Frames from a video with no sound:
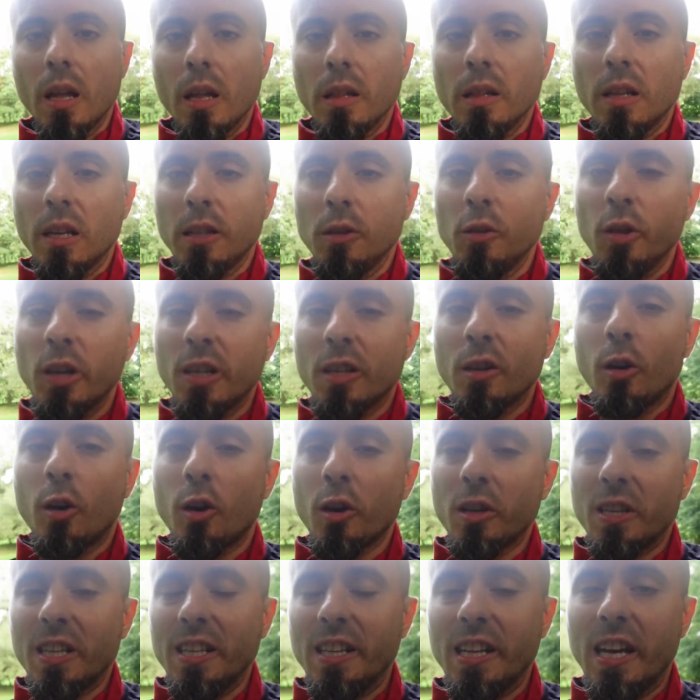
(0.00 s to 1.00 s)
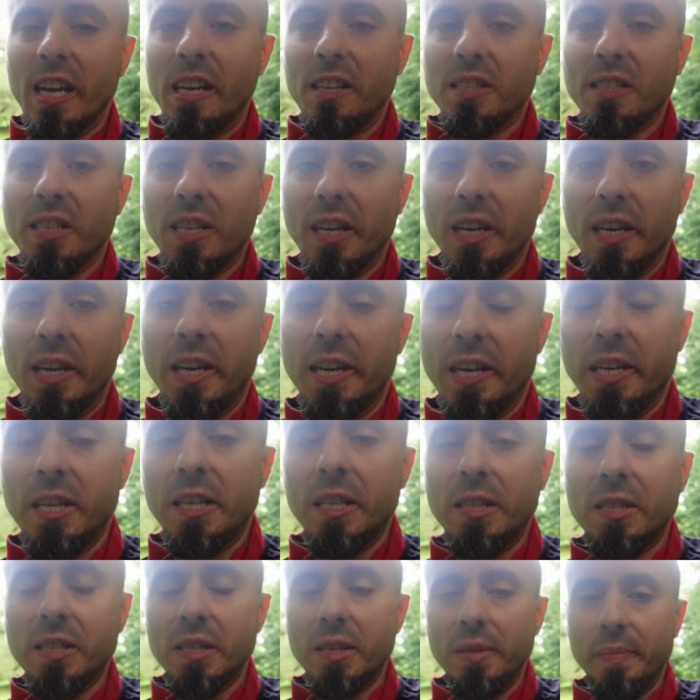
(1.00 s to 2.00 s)
then you ignore the
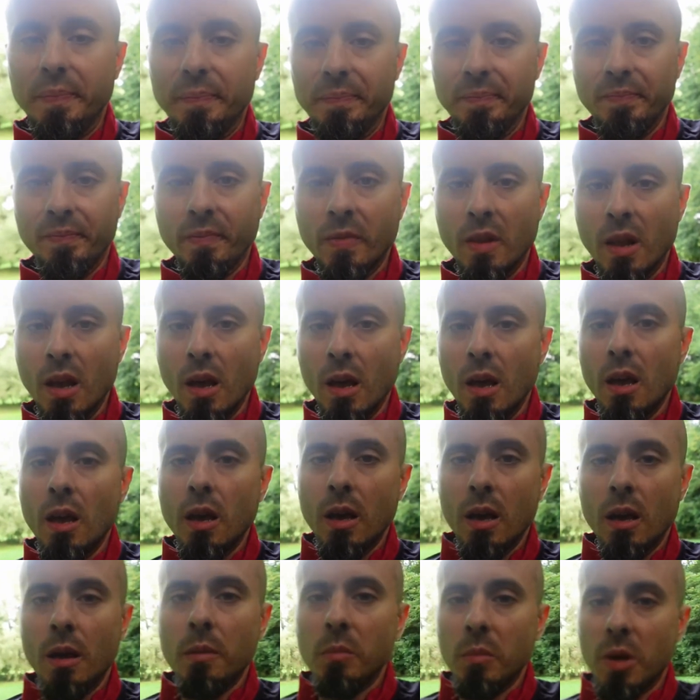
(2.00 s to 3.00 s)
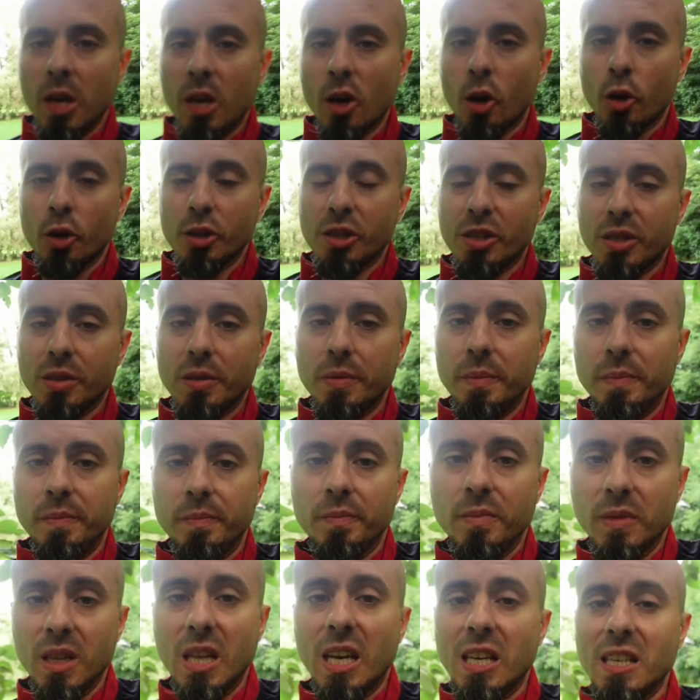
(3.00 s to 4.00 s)
naysayers because
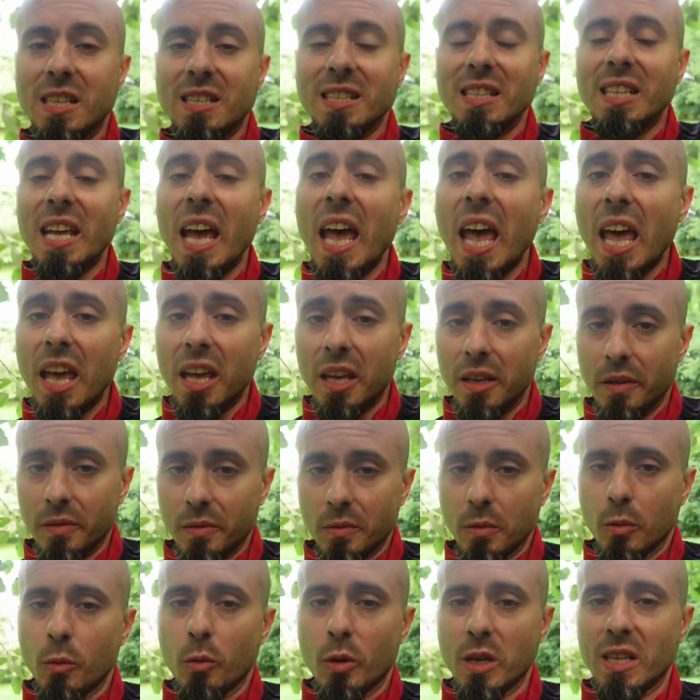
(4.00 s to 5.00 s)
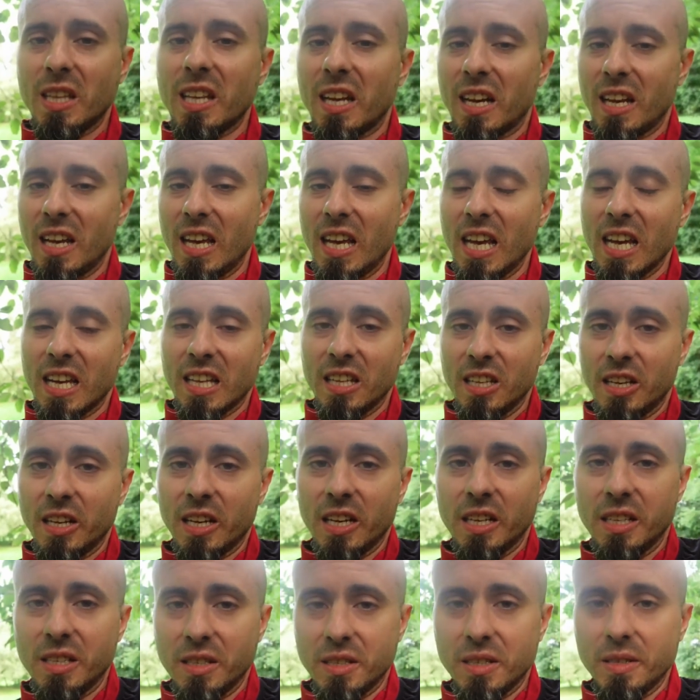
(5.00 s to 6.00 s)
they stay with their
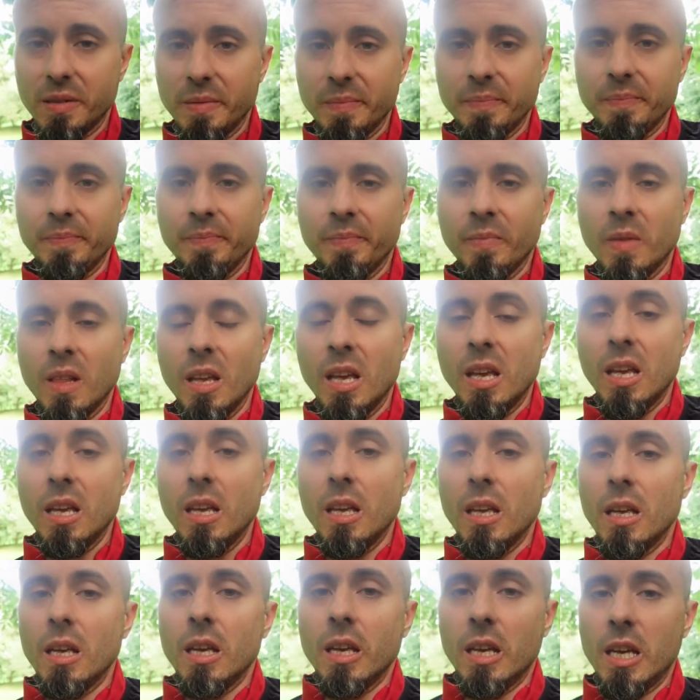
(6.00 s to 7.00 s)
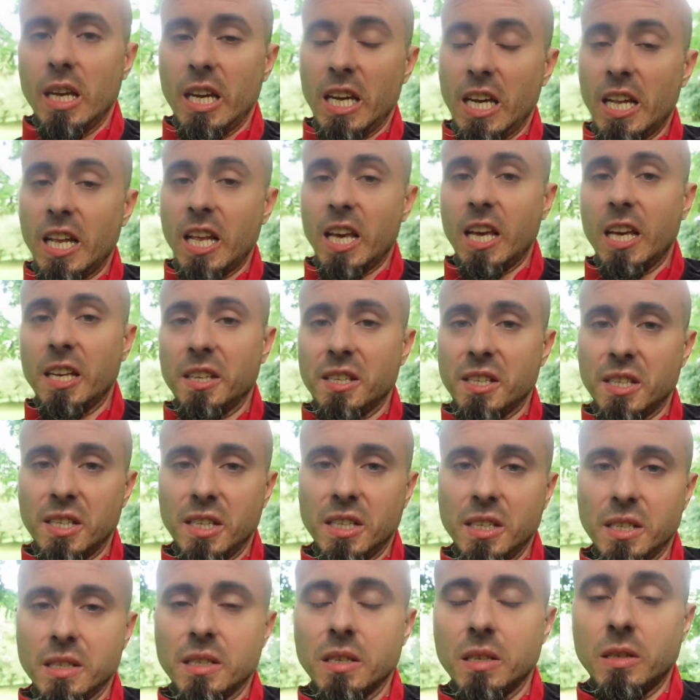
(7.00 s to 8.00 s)
ignorance,
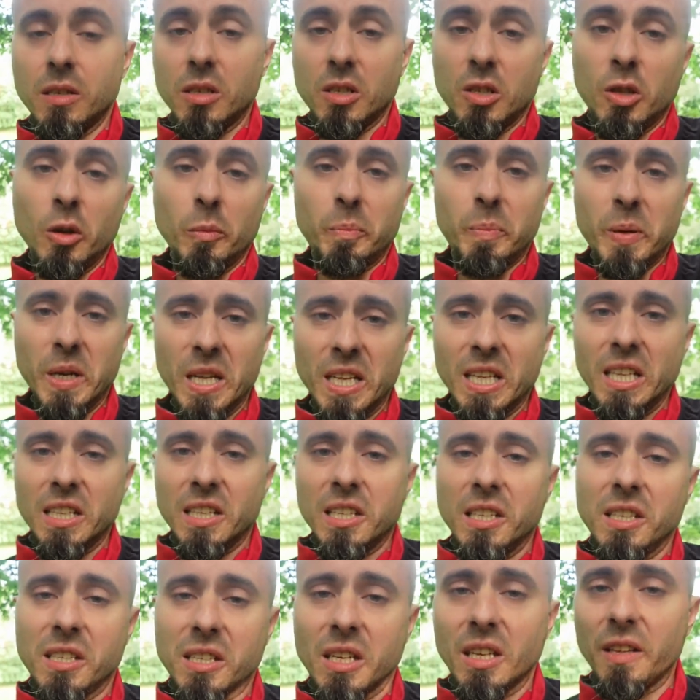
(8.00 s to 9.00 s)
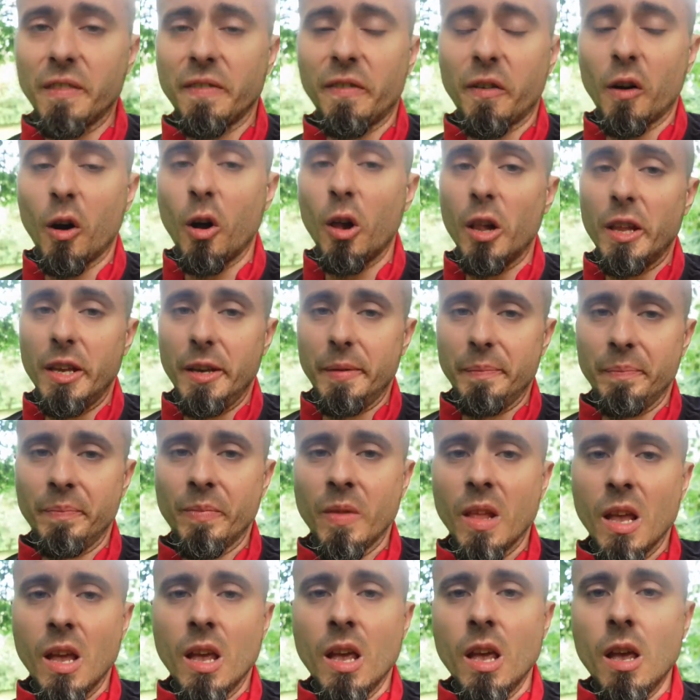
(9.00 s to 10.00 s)
idiocies, stupidities, and folly.
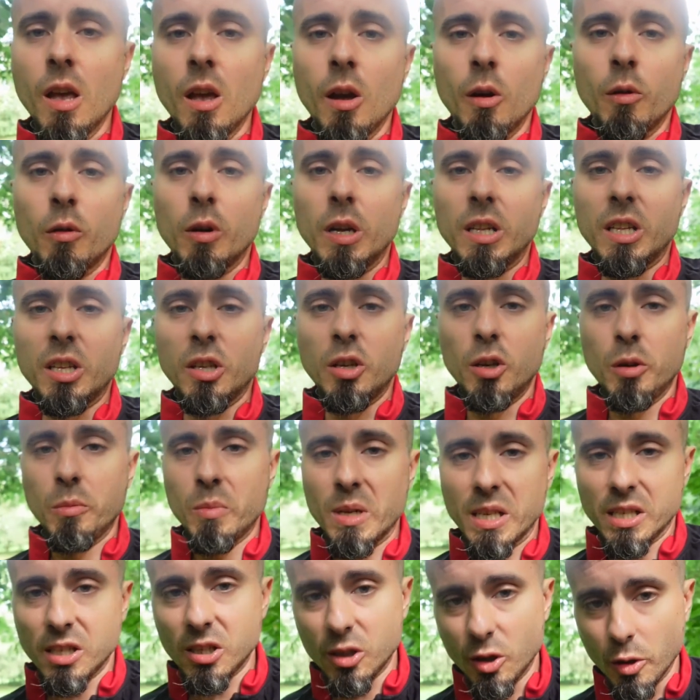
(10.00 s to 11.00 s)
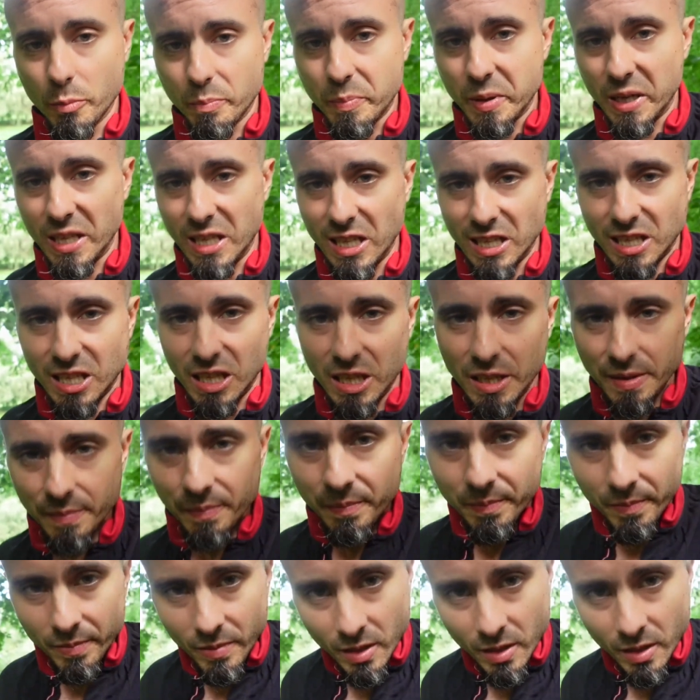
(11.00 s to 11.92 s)
With human stupidity,